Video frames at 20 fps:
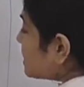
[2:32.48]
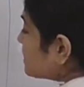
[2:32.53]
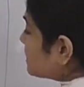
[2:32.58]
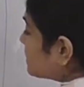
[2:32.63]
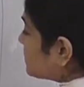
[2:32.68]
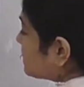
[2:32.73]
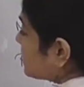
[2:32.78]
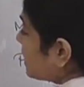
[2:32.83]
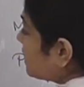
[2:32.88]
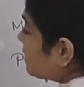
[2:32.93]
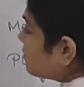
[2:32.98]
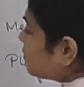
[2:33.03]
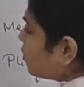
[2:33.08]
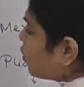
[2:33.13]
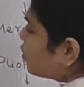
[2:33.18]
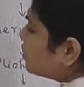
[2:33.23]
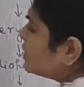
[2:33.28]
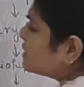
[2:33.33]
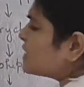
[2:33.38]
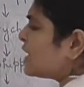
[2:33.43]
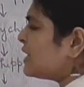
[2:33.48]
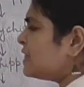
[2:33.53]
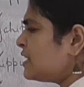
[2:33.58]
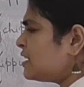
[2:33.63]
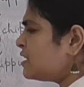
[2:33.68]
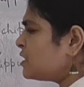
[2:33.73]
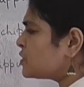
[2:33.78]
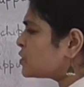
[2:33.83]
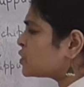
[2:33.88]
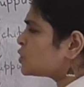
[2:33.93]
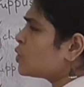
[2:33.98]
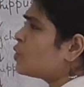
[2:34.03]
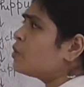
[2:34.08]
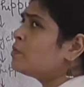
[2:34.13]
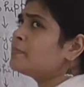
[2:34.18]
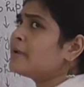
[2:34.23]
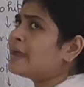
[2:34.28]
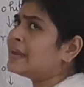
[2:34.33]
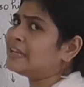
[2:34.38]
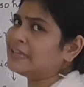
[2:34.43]
casts and molds, and there are
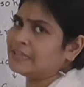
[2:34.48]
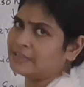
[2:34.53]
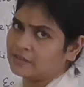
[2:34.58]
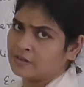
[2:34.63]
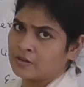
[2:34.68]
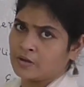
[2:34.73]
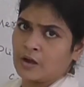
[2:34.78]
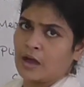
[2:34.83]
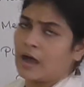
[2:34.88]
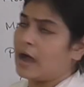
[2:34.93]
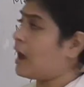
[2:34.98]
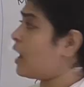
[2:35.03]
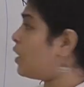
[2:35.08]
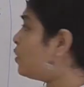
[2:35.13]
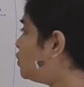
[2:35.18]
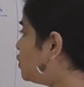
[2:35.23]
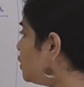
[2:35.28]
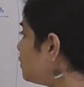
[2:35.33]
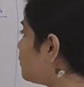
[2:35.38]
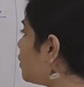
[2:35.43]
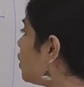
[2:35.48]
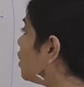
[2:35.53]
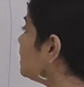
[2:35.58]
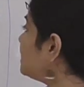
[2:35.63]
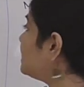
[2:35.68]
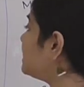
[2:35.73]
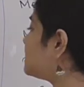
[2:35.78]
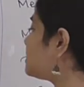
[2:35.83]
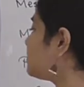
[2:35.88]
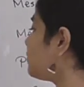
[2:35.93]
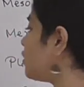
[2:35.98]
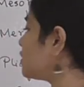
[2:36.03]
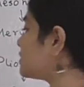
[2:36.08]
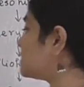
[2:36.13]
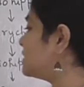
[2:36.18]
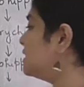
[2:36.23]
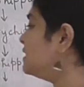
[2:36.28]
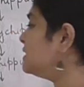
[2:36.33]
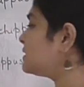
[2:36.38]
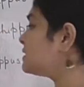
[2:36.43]
so many. Out of all these
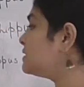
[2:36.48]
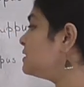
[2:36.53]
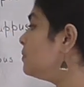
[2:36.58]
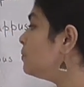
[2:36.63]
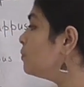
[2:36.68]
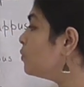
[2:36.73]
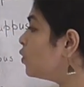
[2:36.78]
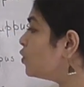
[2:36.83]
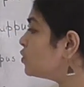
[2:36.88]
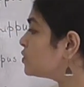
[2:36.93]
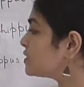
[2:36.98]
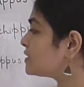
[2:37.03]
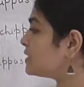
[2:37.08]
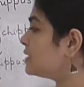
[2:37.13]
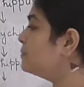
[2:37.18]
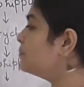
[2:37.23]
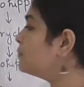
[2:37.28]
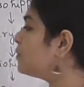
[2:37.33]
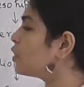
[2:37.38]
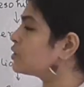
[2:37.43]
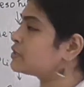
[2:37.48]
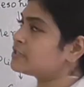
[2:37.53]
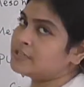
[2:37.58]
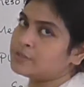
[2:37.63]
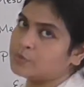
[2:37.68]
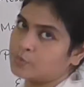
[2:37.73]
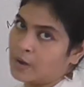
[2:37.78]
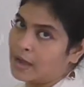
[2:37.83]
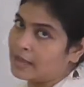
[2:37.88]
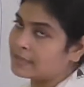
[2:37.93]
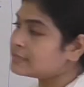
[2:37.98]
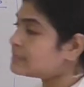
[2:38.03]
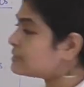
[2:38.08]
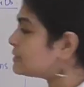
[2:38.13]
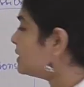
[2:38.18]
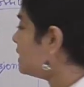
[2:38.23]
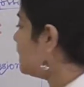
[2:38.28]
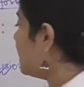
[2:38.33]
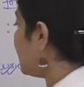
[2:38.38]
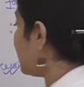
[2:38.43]
fossils, the most important
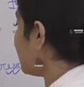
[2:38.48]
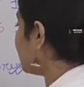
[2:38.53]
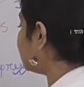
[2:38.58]
ones